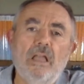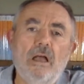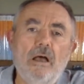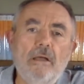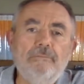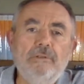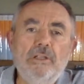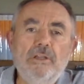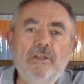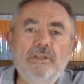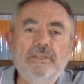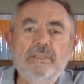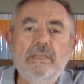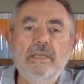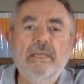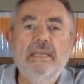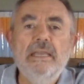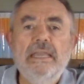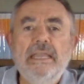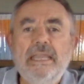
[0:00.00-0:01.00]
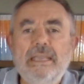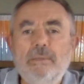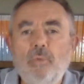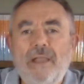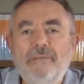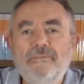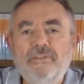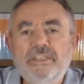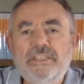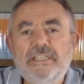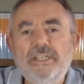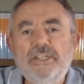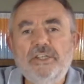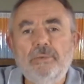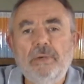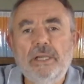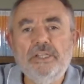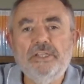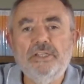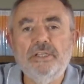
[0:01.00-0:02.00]
I've learned in whatever
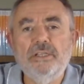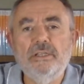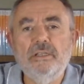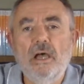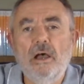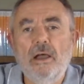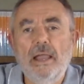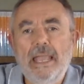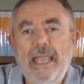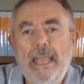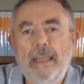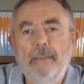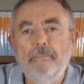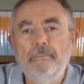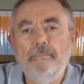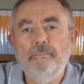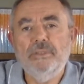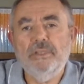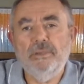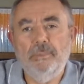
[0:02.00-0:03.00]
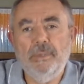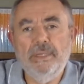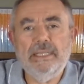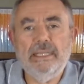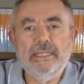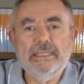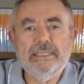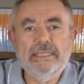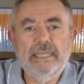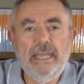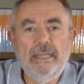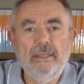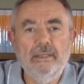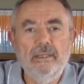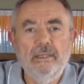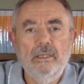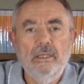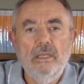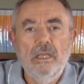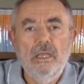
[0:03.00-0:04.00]
situation I am to be content.
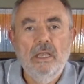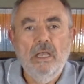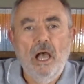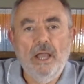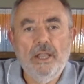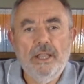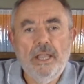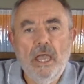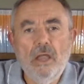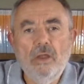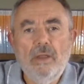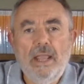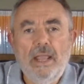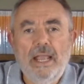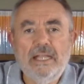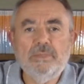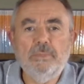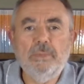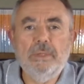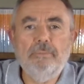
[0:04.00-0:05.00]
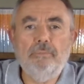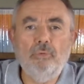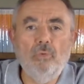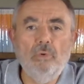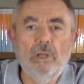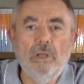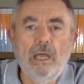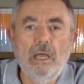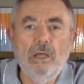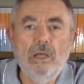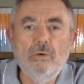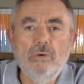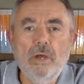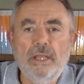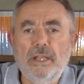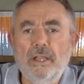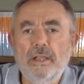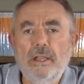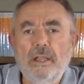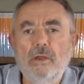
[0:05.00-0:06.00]
I know how to be brought low
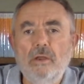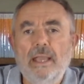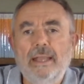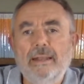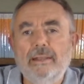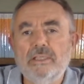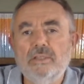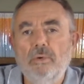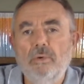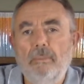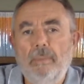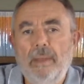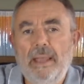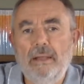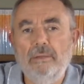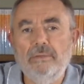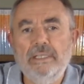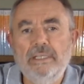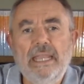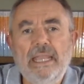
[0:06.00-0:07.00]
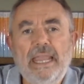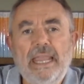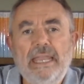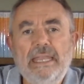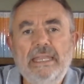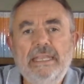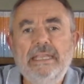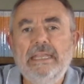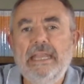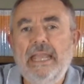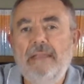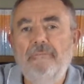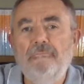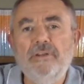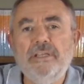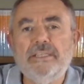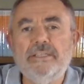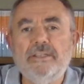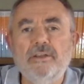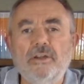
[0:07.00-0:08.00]
and I know how to abound. In any and
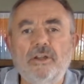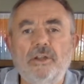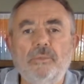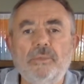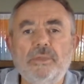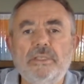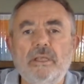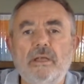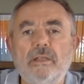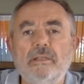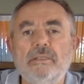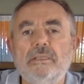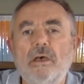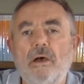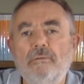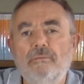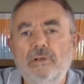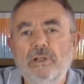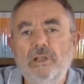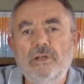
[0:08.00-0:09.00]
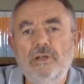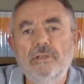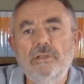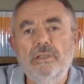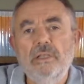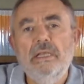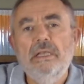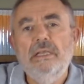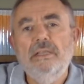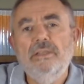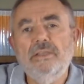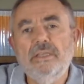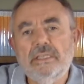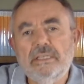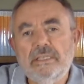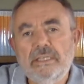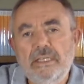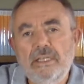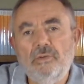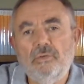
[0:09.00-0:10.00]
every circumstance, I've learned the
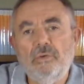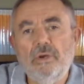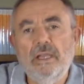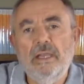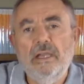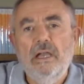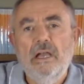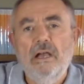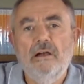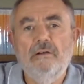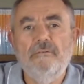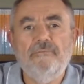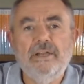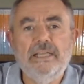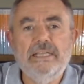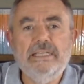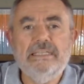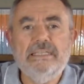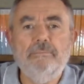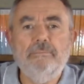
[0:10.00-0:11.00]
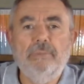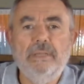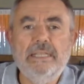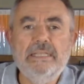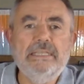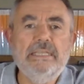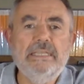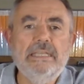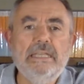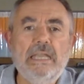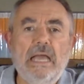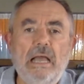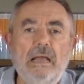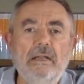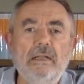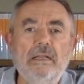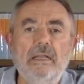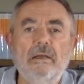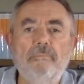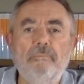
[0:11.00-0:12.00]
secret of facing plenty and
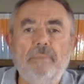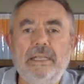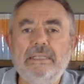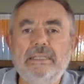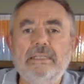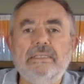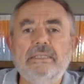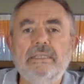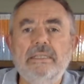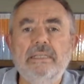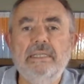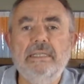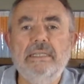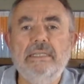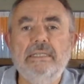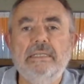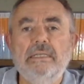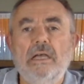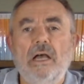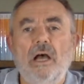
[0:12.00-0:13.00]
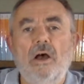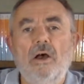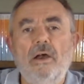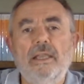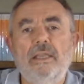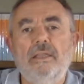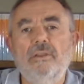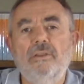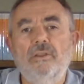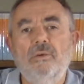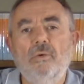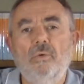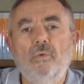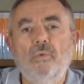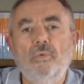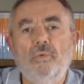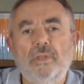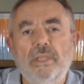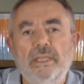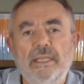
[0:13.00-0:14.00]
hunger, abundance and need. I can do
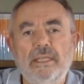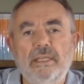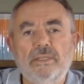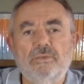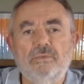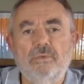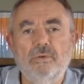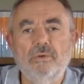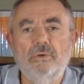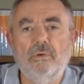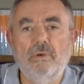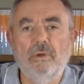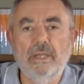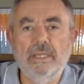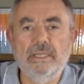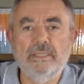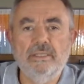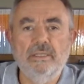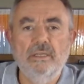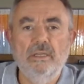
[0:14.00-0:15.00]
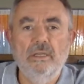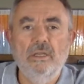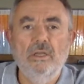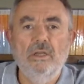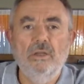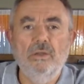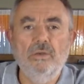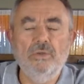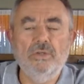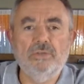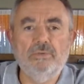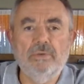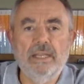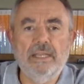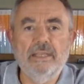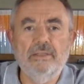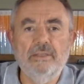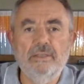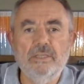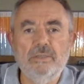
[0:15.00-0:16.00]
all things through Christ who
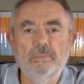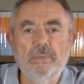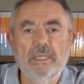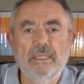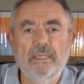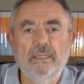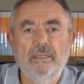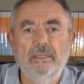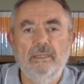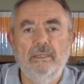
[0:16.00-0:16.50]
strengthens me.